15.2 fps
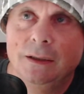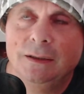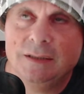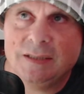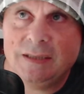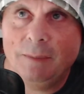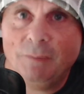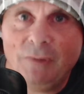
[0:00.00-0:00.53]

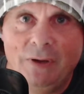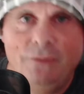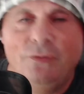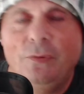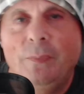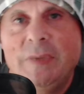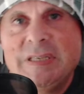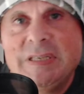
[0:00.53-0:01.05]
Sometimes
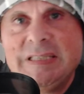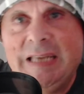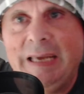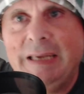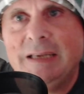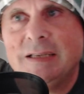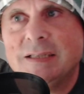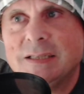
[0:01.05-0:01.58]
for
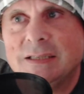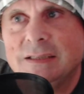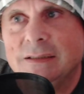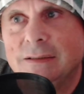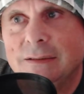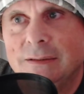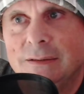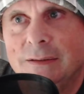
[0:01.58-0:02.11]
mistakes,
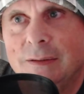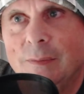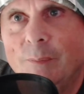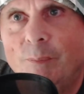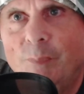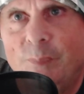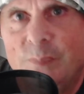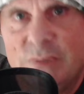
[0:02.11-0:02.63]

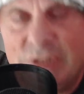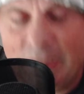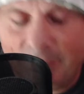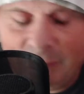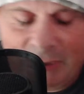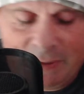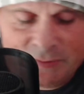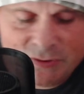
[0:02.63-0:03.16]

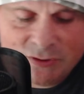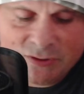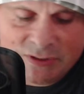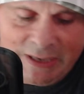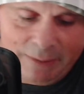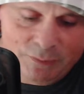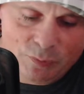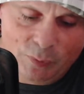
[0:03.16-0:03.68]
sometimes because
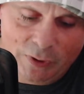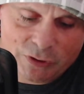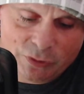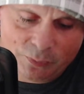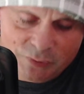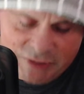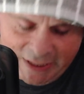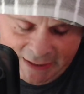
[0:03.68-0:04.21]
Games
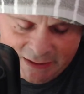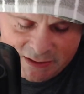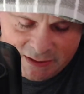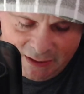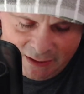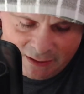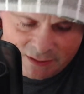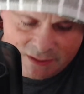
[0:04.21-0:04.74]
Workshop change
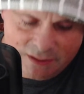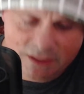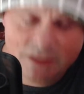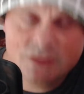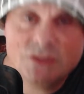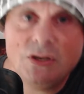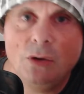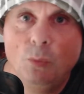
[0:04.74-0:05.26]
things.
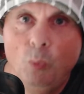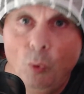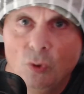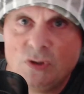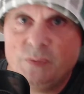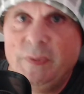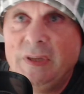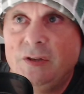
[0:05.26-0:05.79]
So
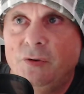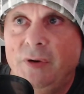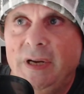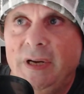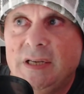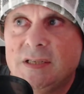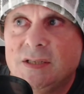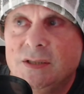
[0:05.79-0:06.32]
Warsmith
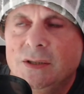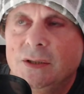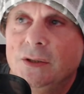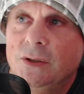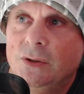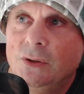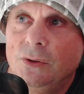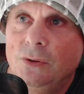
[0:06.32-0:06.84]
Chris,
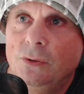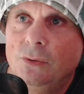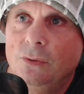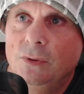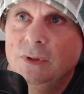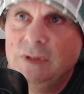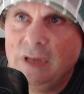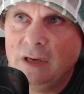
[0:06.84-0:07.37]
who
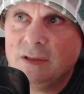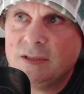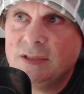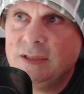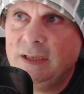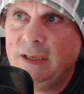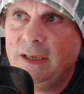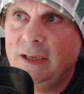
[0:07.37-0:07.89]
does
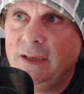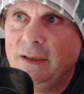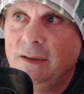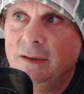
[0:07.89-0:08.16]
the